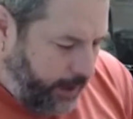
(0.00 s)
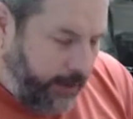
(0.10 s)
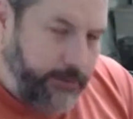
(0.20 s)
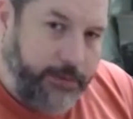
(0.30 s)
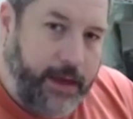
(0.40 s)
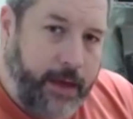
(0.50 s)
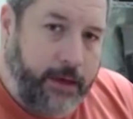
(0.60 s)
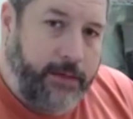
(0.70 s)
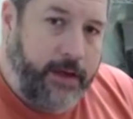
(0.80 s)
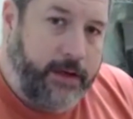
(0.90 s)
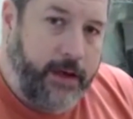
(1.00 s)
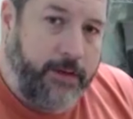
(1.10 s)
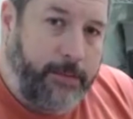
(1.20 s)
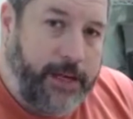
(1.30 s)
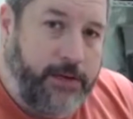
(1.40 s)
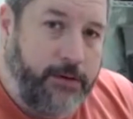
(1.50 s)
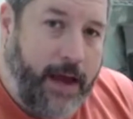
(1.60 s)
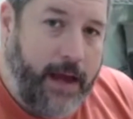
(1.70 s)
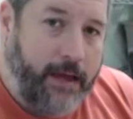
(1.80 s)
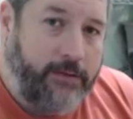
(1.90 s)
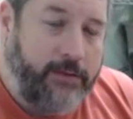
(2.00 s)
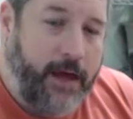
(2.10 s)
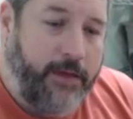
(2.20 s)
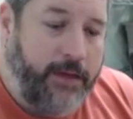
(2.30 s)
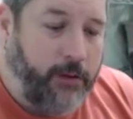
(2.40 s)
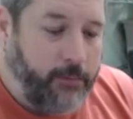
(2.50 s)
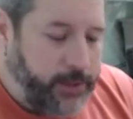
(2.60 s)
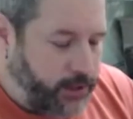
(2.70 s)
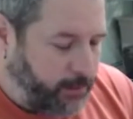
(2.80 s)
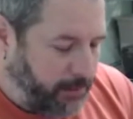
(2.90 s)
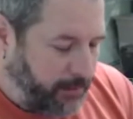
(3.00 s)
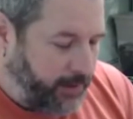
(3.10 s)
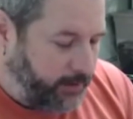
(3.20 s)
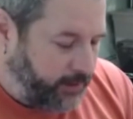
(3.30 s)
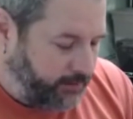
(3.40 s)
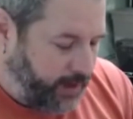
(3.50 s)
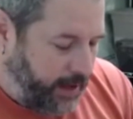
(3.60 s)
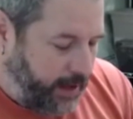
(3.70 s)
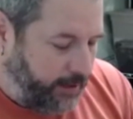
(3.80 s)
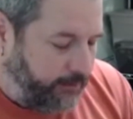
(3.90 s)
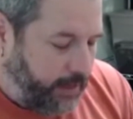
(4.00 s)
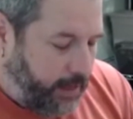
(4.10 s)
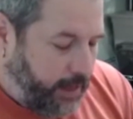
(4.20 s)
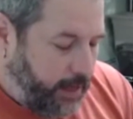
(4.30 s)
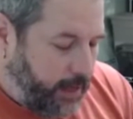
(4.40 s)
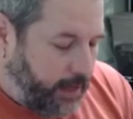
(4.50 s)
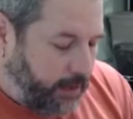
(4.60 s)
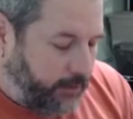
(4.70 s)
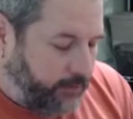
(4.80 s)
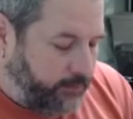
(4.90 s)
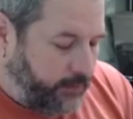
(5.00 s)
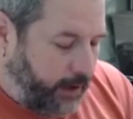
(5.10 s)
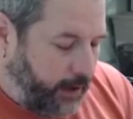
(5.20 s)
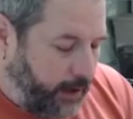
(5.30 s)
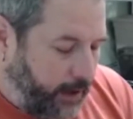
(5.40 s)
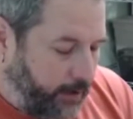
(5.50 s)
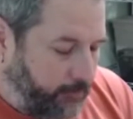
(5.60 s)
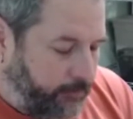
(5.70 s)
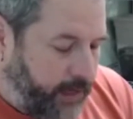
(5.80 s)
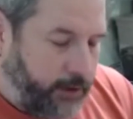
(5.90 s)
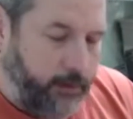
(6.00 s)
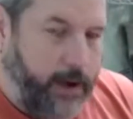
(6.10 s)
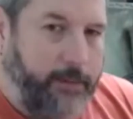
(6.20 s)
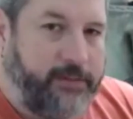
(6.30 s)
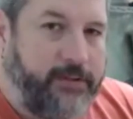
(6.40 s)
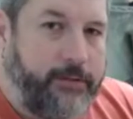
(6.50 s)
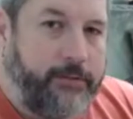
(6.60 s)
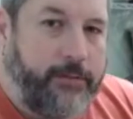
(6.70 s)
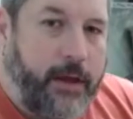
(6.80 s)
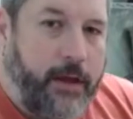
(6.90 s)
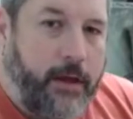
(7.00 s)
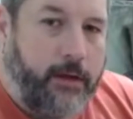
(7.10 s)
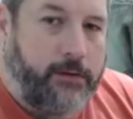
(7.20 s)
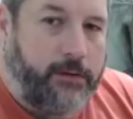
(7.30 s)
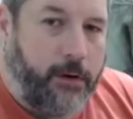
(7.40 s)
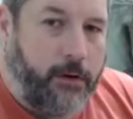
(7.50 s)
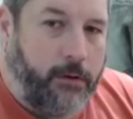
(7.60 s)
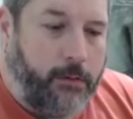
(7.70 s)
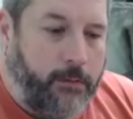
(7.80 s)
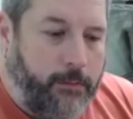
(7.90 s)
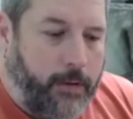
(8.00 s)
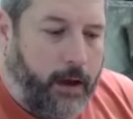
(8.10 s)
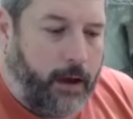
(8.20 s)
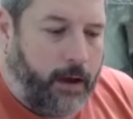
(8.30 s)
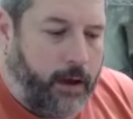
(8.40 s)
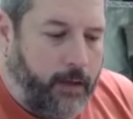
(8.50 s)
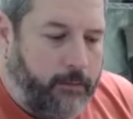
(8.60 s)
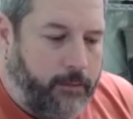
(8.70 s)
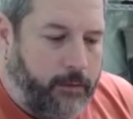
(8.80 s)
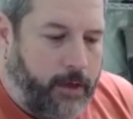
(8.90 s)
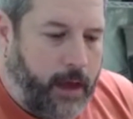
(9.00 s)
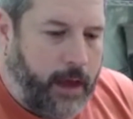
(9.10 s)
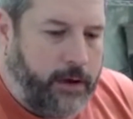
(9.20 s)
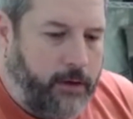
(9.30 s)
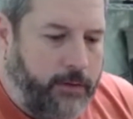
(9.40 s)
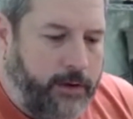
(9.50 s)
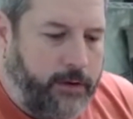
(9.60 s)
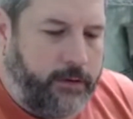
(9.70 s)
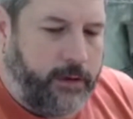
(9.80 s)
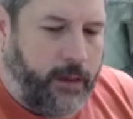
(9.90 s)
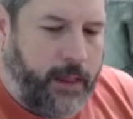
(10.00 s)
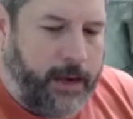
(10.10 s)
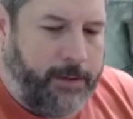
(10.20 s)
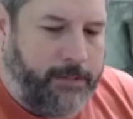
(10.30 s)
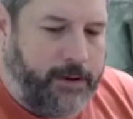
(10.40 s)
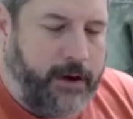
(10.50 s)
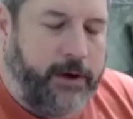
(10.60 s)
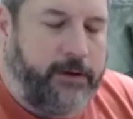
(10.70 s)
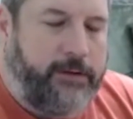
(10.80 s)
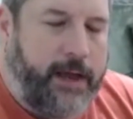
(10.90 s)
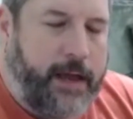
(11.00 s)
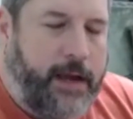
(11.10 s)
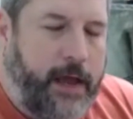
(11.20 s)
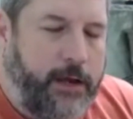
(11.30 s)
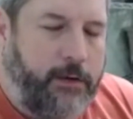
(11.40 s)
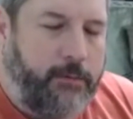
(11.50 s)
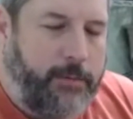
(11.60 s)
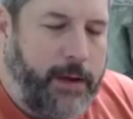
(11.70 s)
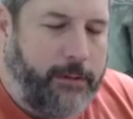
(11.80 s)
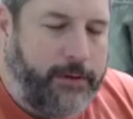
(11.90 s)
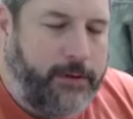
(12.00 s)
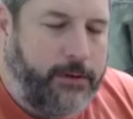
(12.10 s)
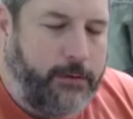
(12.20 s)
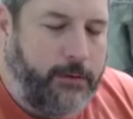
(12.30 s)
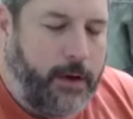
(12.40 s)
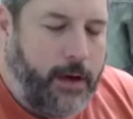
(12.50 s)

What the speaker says: other thing that the P2 has that the original propeller doesn't have is interrupts. So I know that a lot of people don't understand how you would be able to